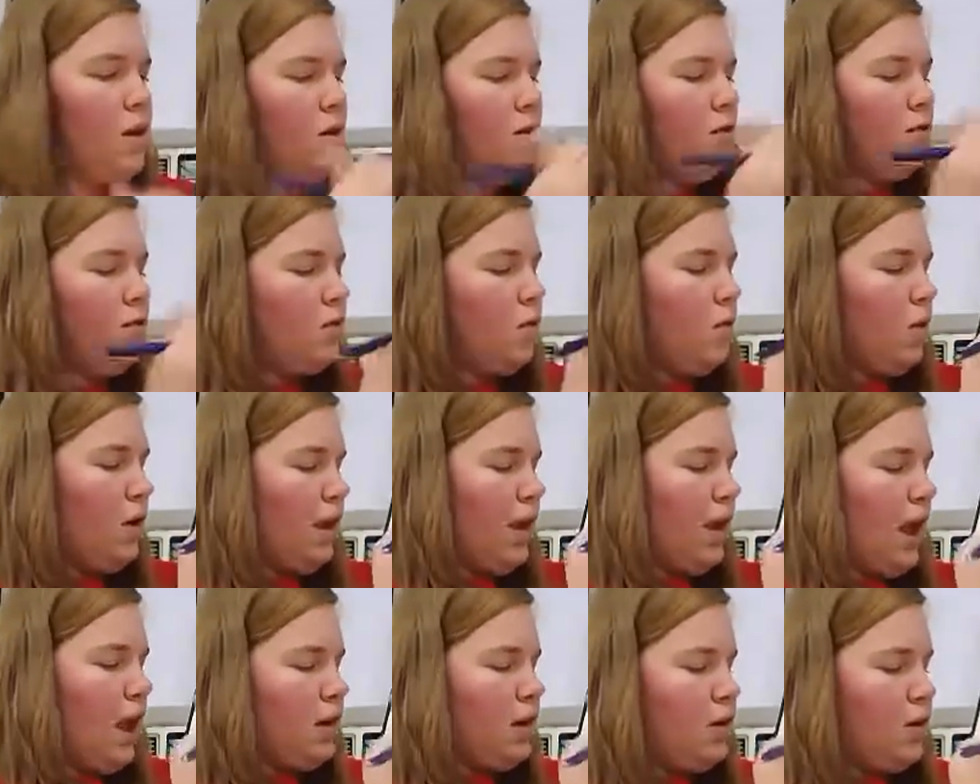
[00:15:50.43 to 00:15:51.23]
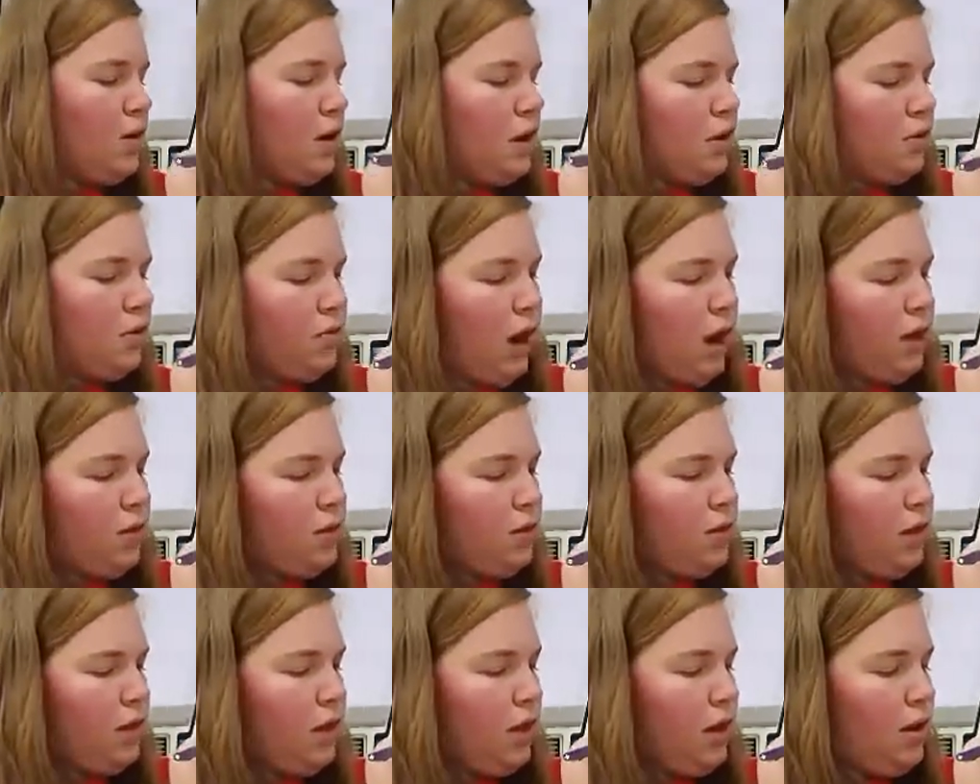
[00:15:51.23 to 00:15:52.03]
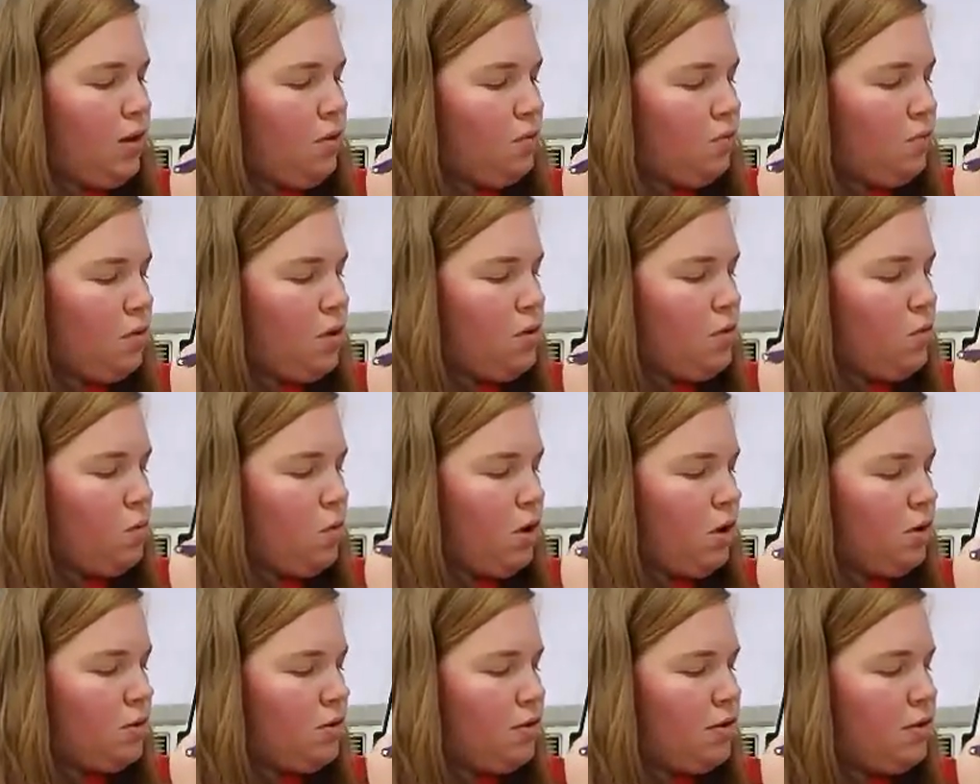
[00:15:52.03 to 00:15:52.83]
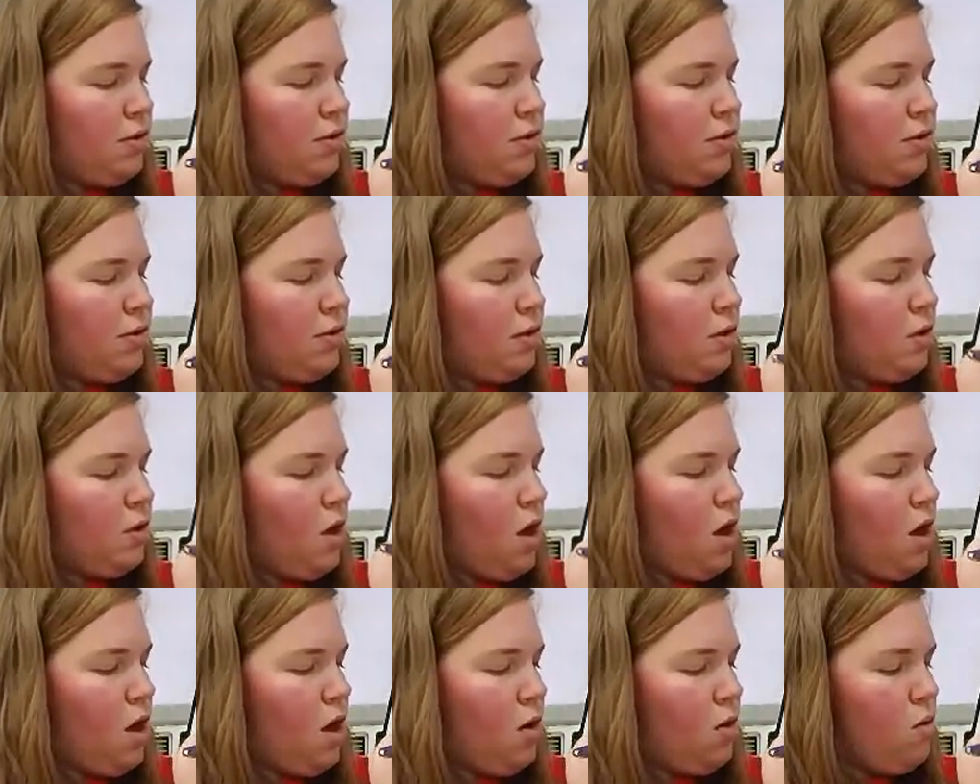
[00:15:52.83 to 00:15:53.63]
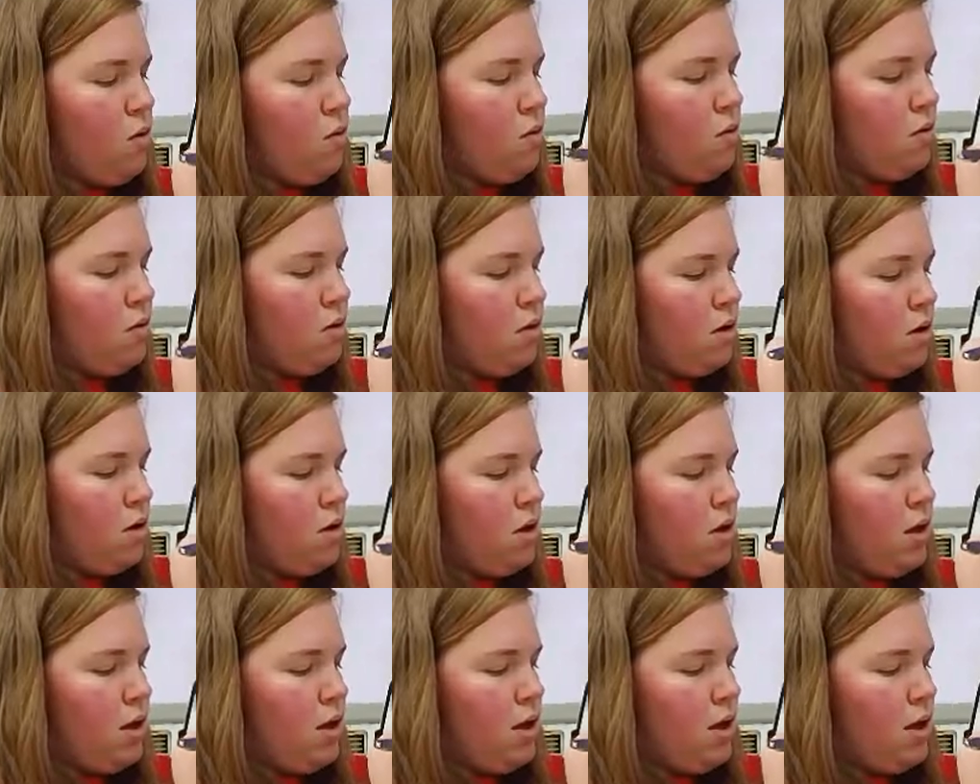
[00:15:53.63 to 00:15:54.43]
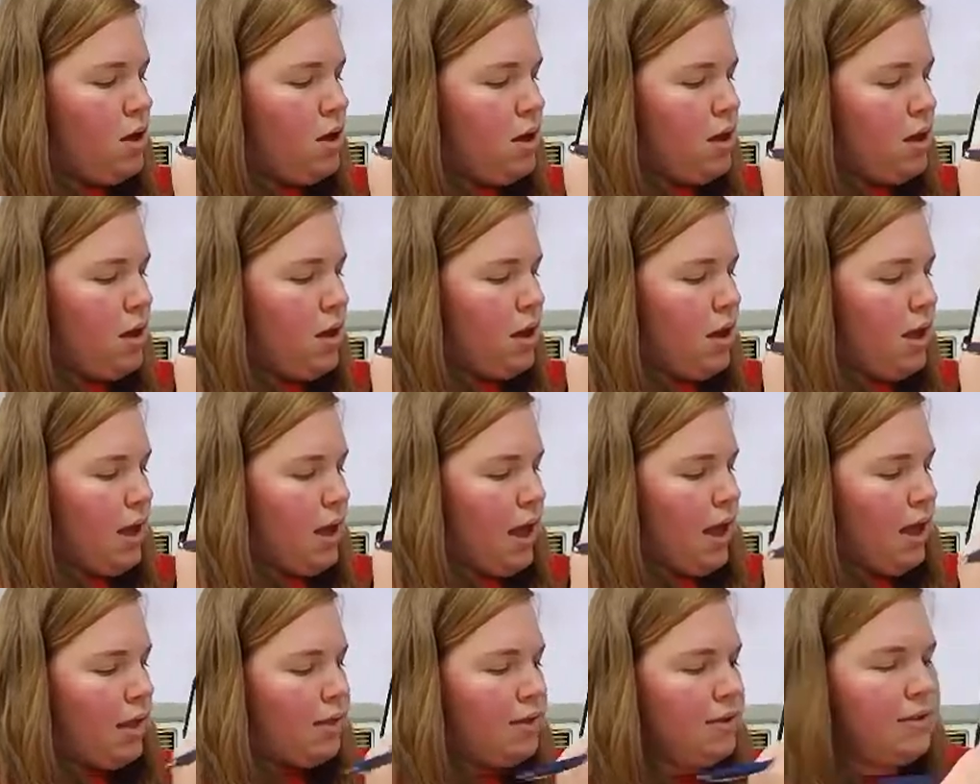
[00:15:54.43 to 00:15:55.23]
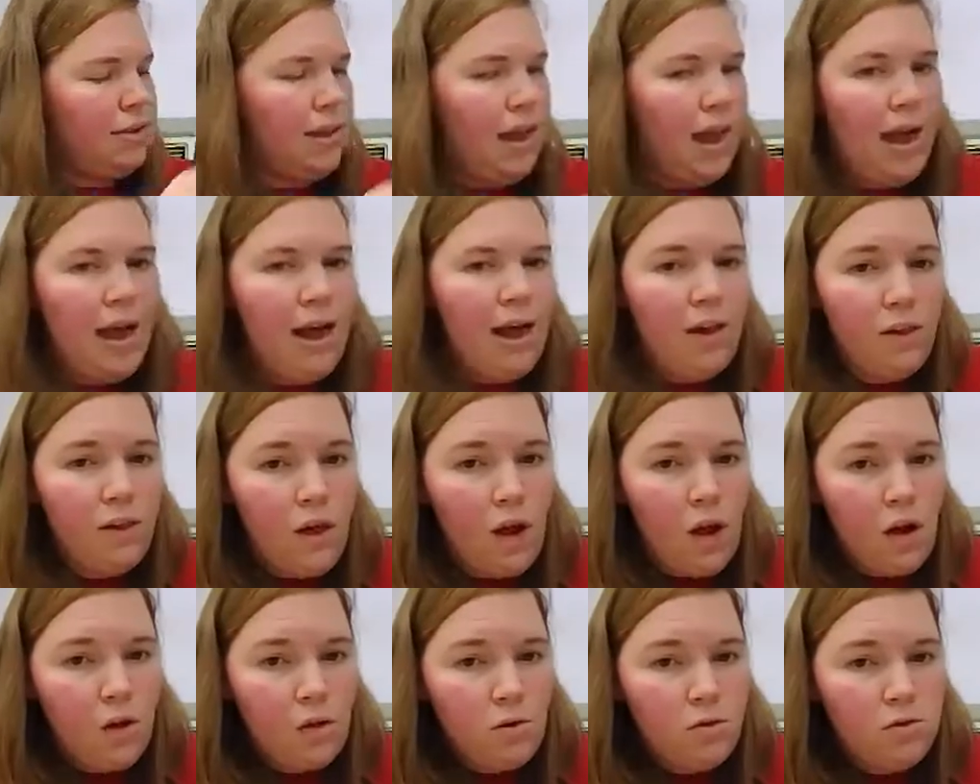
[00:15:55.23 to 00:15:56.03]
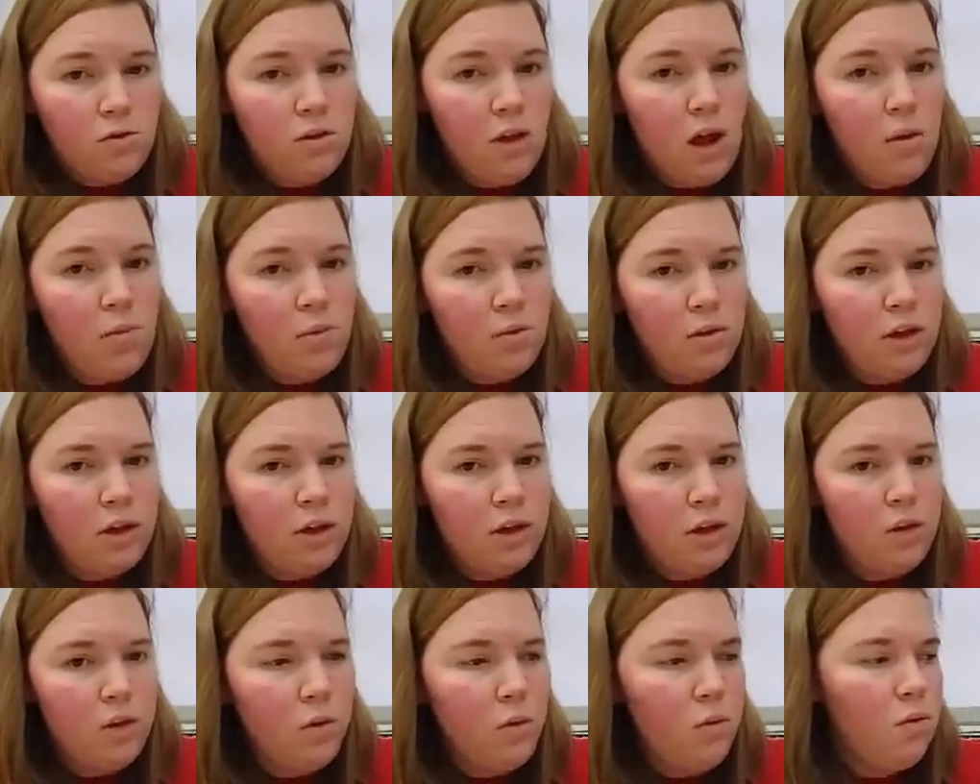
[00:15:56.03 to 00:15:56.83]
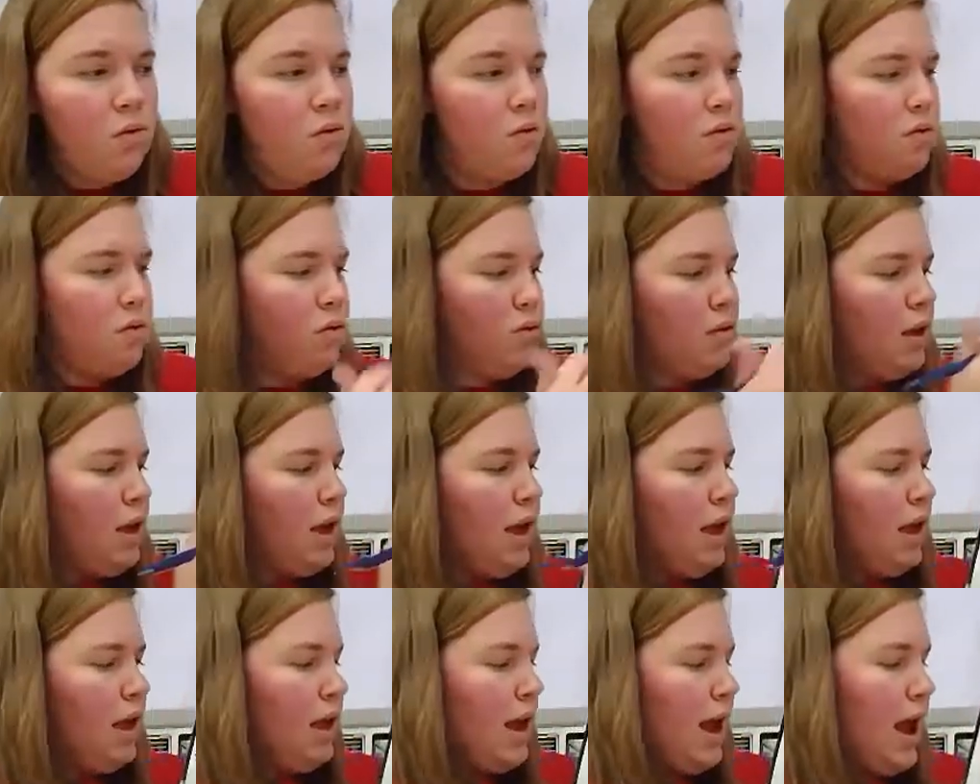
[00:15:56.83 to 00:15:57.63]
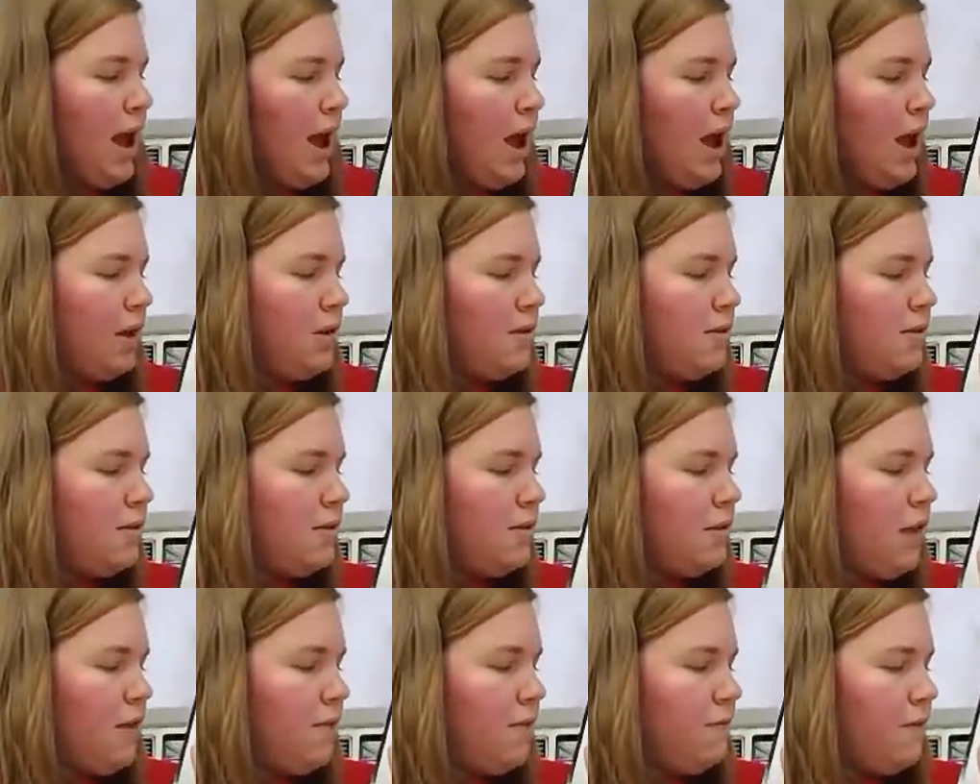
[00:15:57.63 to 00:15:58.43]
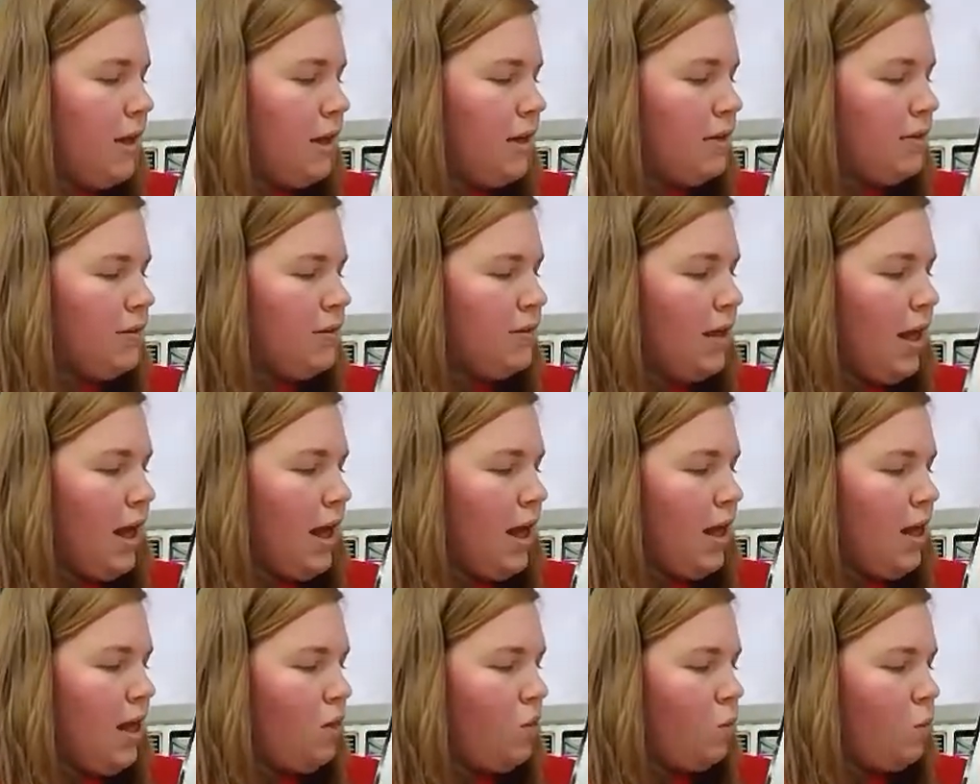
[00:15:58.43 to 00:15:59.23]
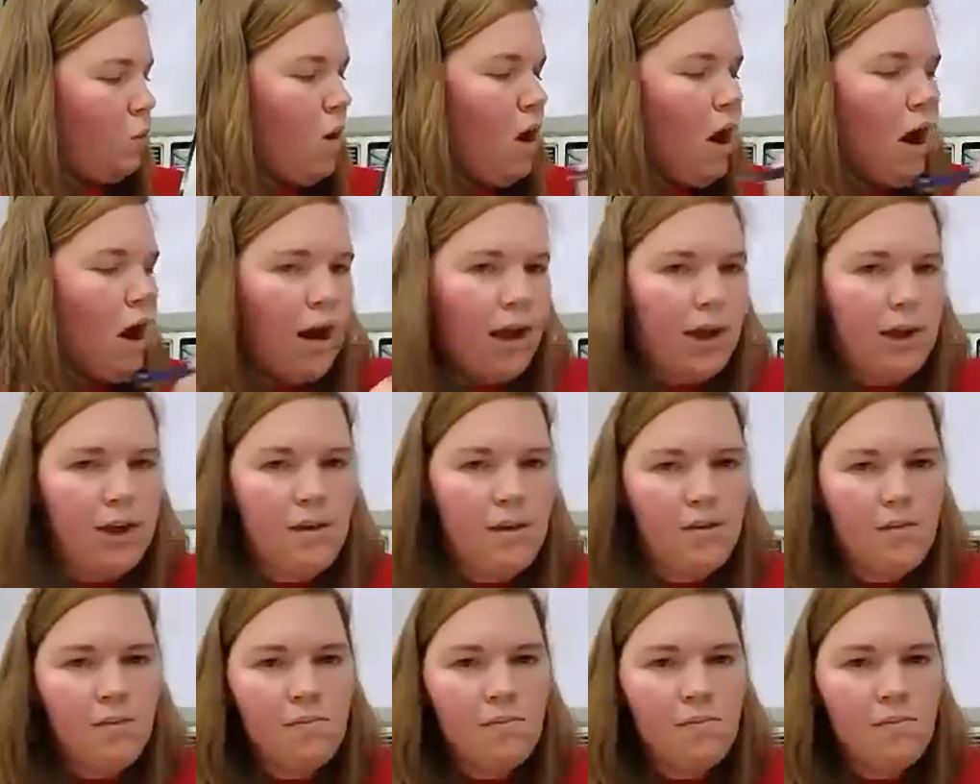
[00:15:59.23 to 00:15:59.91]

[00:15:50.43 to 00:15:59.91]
So again, you can write the root word slow, S-L-O-W, and add suffix L-Y,